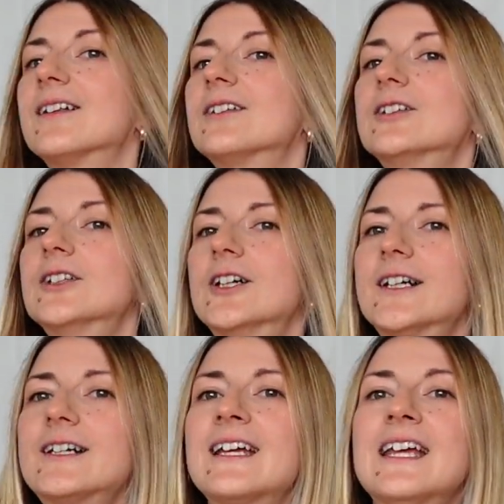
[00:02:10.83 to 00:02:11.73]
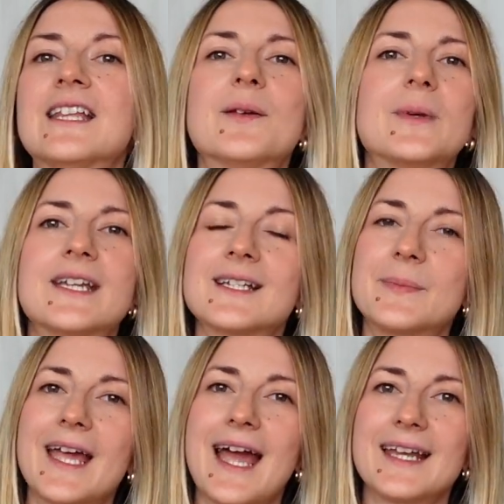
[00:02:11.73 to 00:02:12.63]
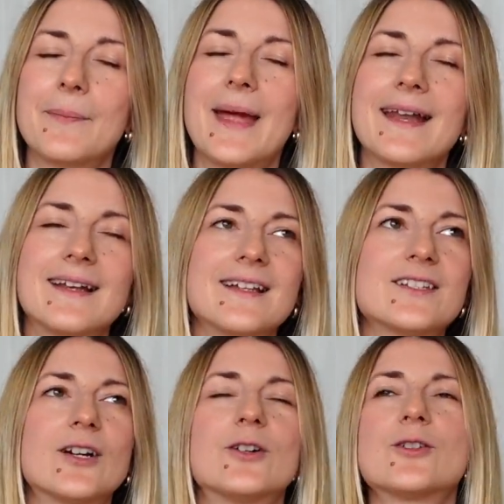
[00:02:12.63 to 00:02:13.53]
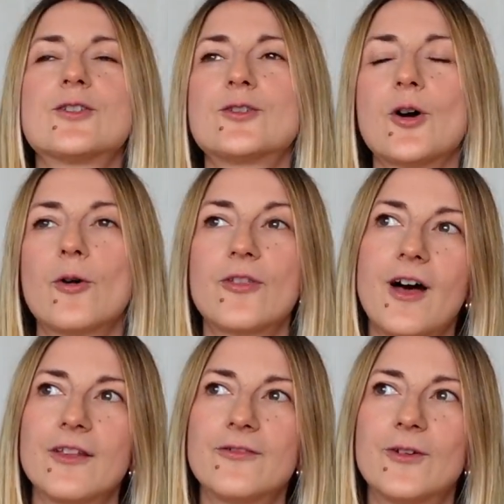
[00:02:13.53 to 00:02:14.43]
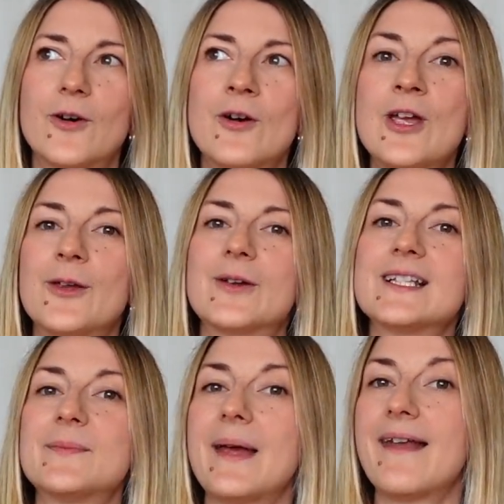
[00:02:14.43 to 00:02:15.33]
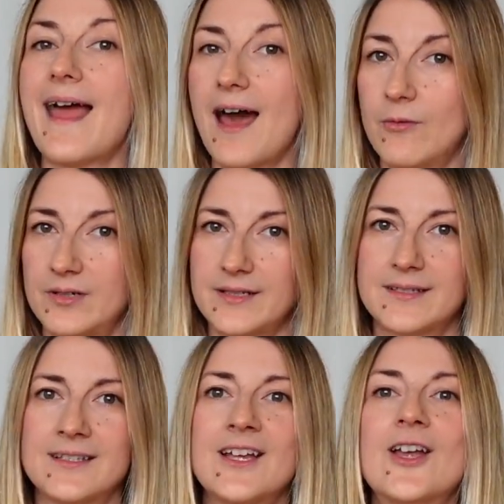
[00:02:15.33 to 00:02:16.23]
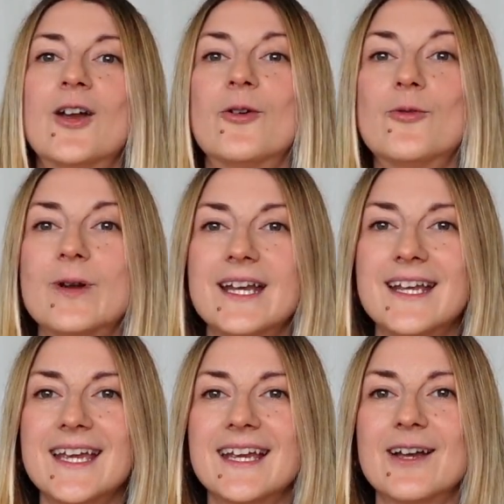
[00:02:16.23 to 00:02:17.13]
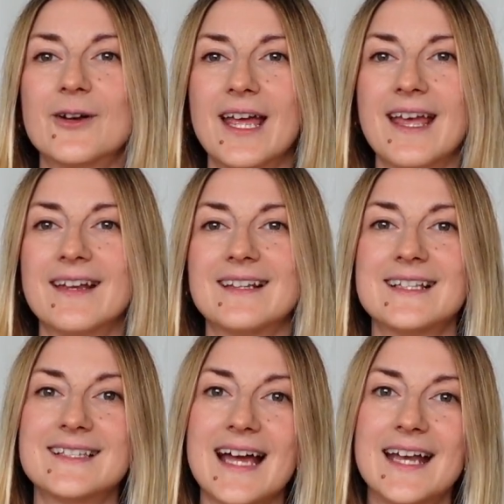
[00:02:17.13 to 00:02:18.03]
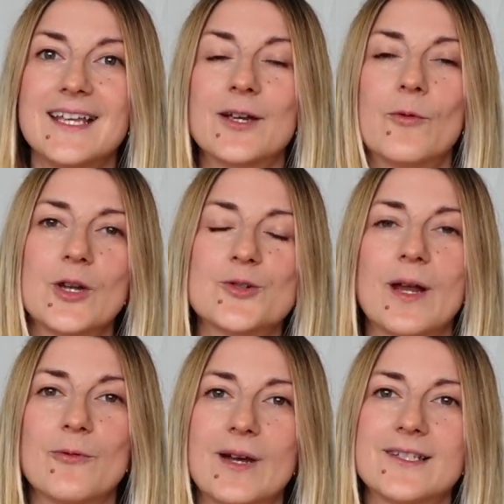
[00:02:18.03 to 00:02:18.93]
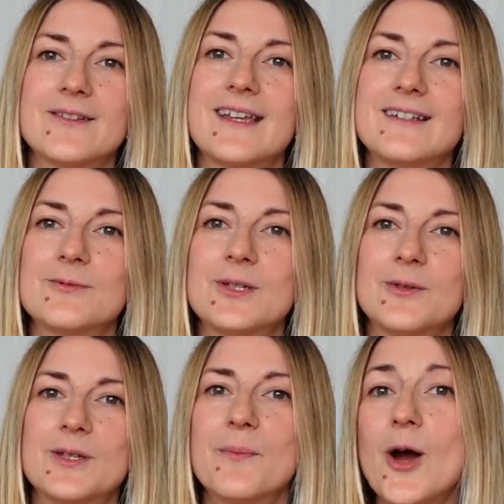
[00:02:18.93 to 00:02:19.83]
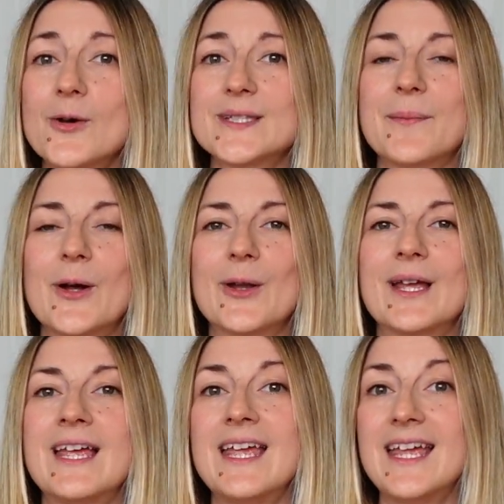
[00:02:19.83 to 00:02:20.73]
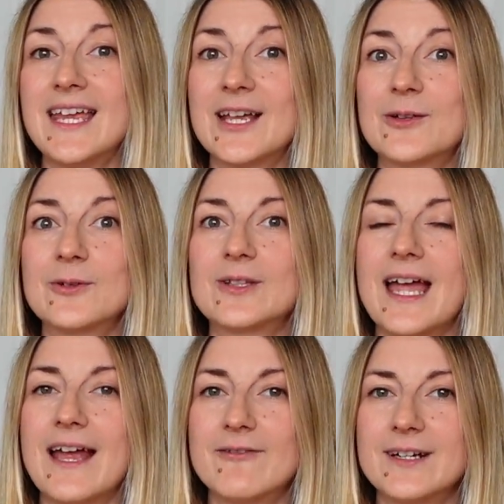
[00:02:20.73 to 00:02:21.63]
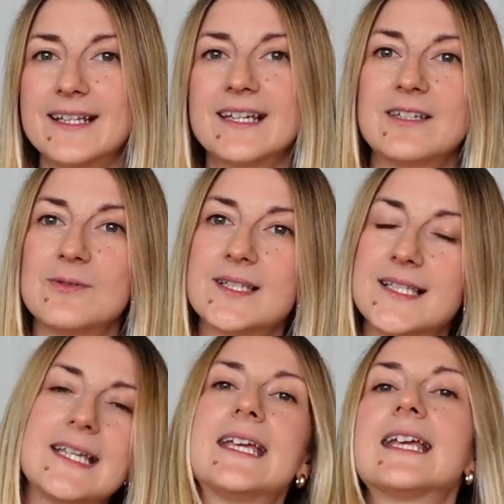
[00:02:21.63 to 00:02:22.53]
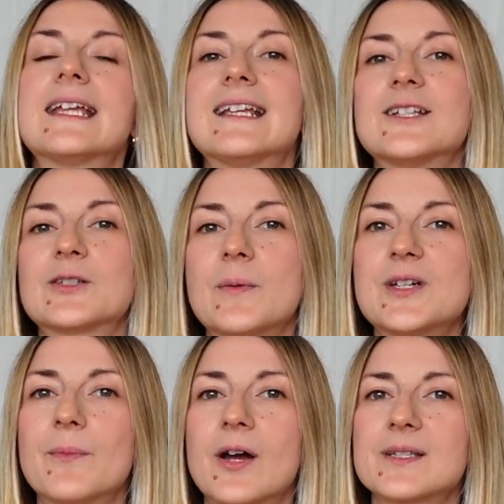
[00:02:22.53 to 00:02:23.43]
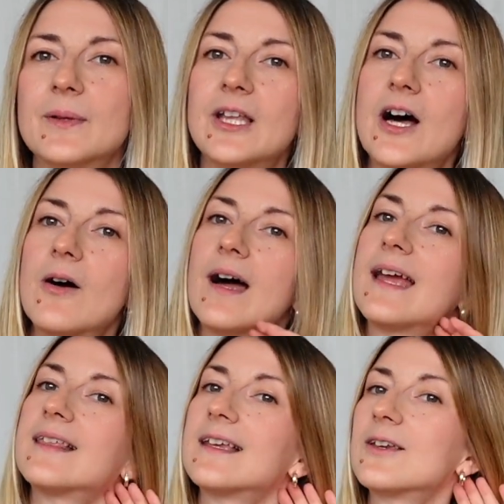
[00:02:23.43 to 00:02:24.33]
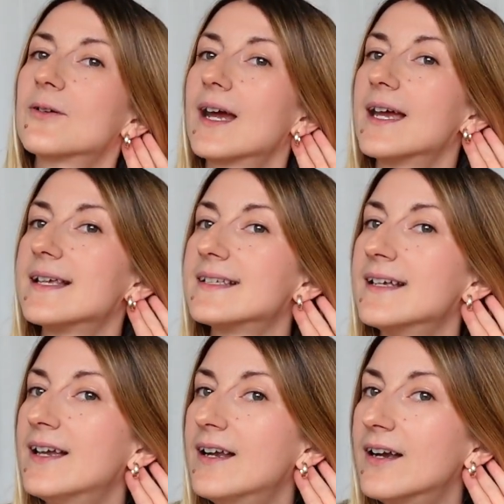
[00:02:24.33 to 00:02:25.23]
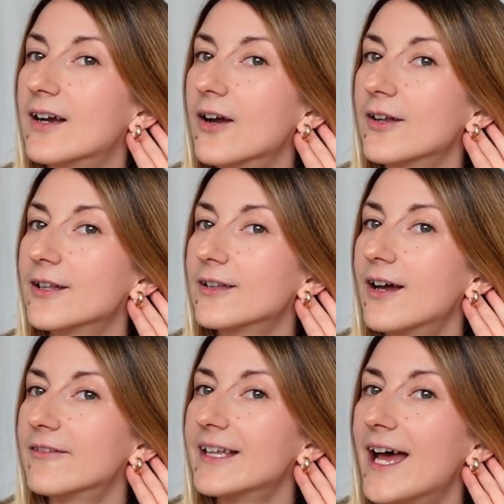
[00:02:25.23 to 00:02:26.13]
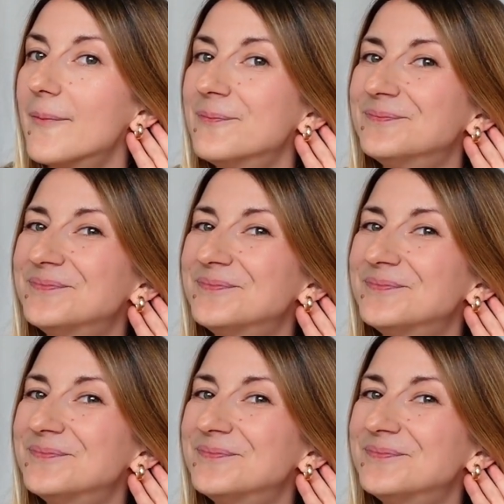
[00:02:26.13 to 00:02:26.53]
look. The meanings behind the pendants are so thoughtful. You can spend hours reading and deciding which one resonates with you the most. I'm gonna include everything you see in the description box below. I think you guys are gonna love them.